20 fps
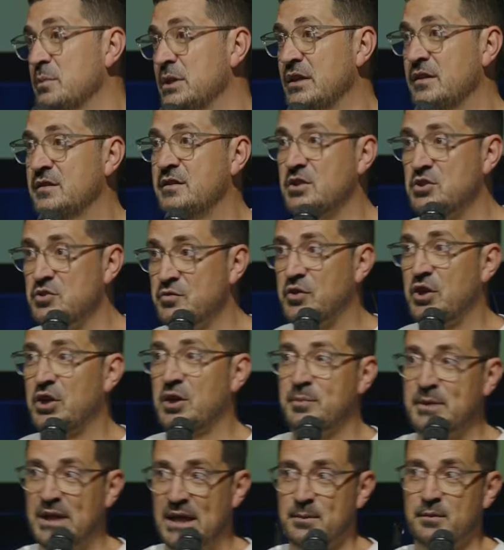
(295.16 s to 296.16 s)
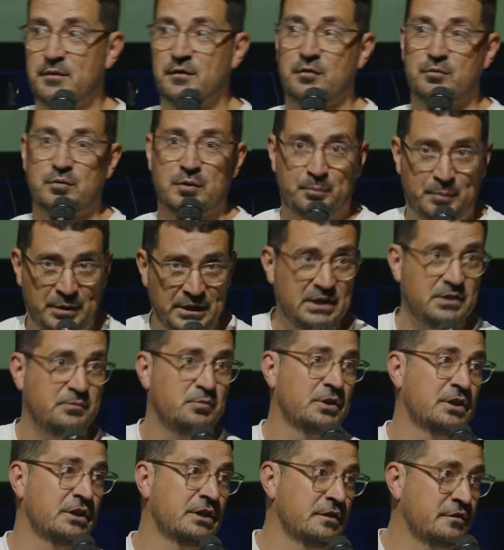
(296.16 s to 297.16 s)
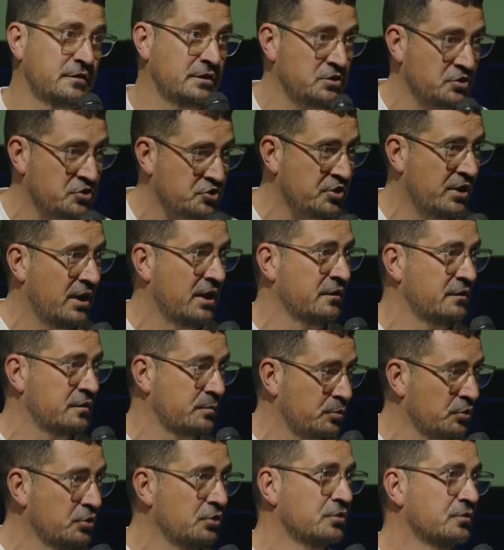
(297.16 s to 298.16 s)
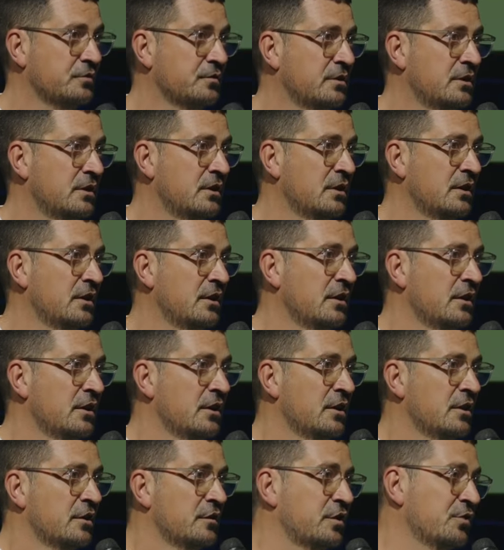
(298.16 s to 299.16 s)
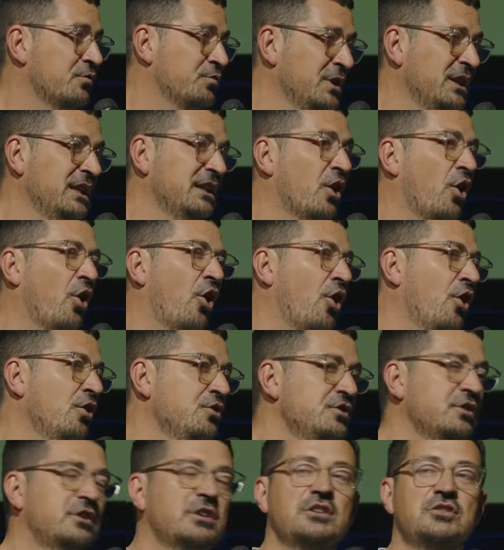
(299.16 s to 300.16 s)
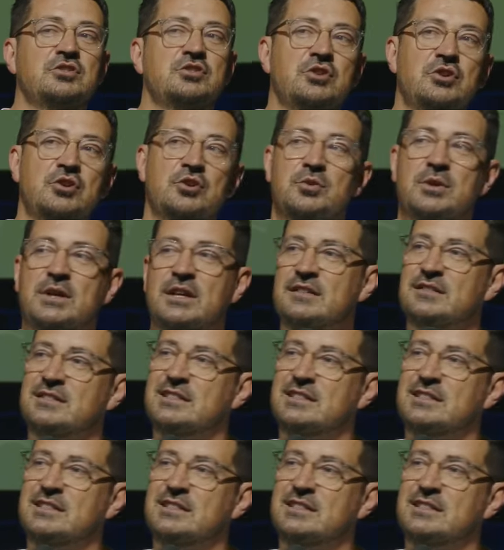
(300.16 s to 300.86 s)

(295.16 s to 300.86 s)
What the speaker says: means that you've got to be able to repeat what it is that you're trying to prove. So really all you can do is